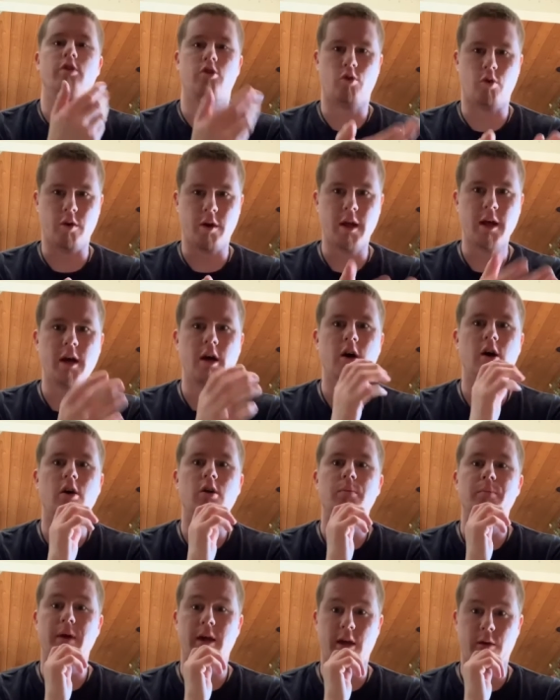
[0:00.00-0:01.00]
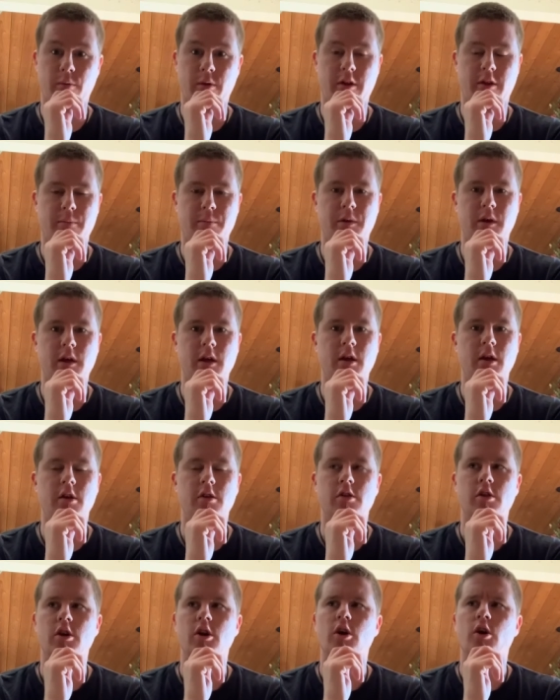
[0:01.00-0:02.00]
Cornell, may he rest in peace.
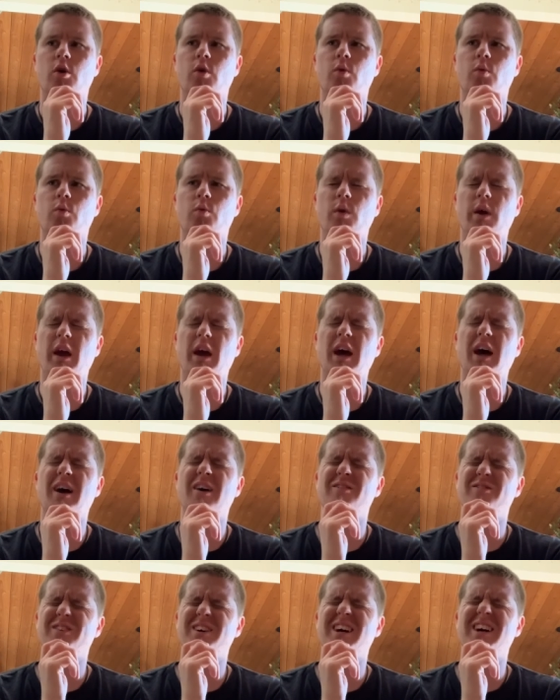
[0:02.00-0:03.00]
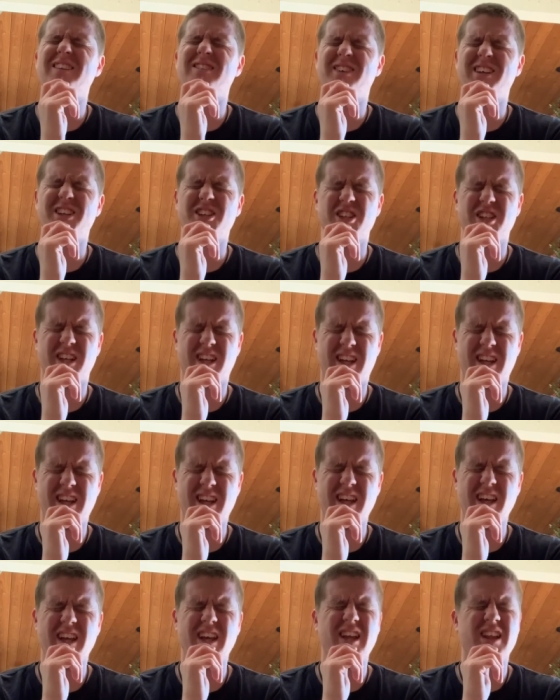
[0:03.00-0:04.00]
We have Alicia
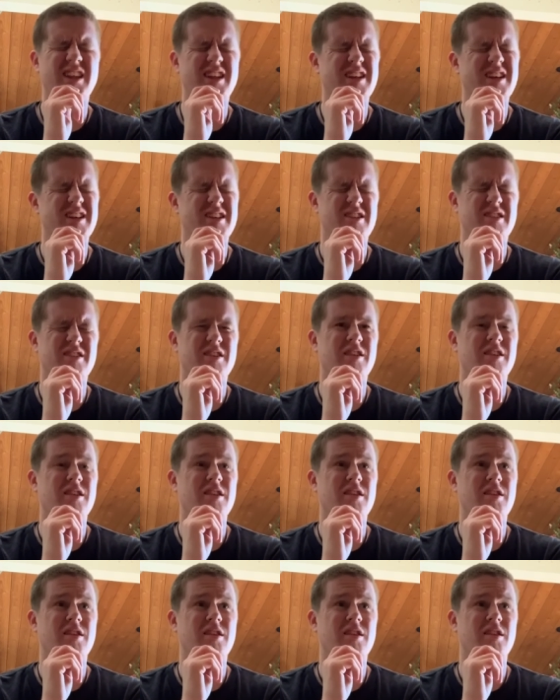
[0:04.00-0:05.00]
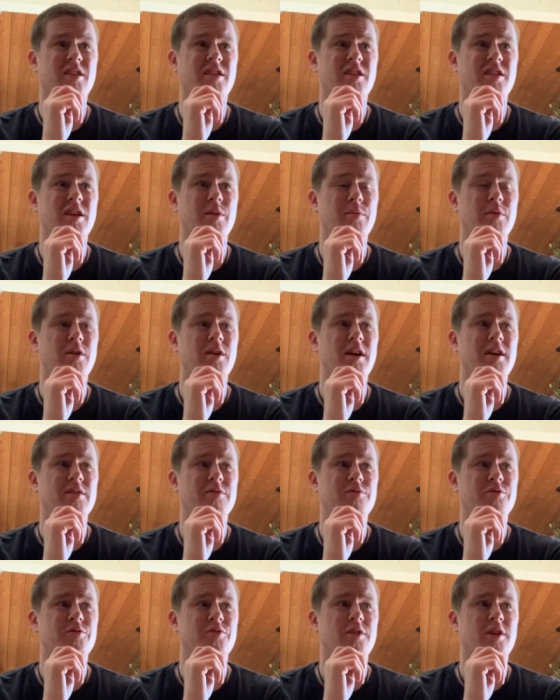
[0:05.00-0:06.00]
Keys and someone I
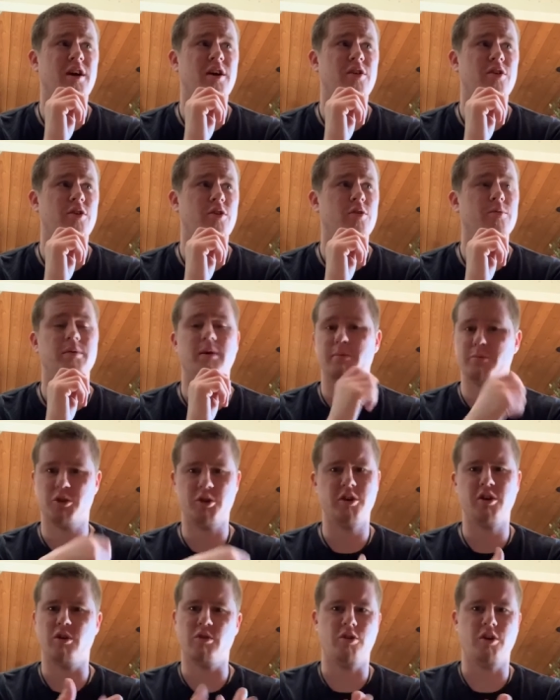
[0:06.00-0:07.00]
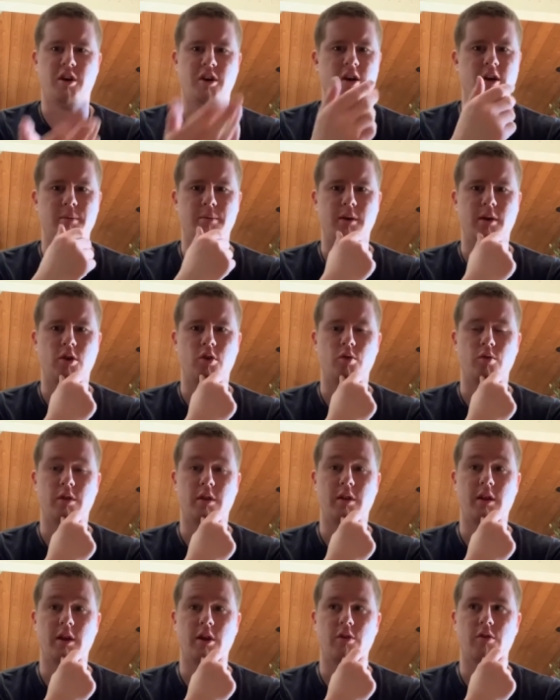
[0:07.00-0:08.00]
forgot who, but I'm sure y'all look it up, like who the
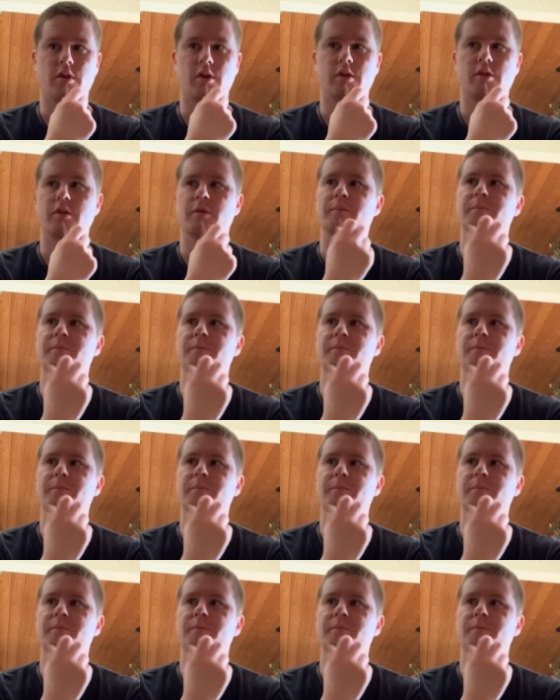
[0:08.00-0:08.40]
singer is.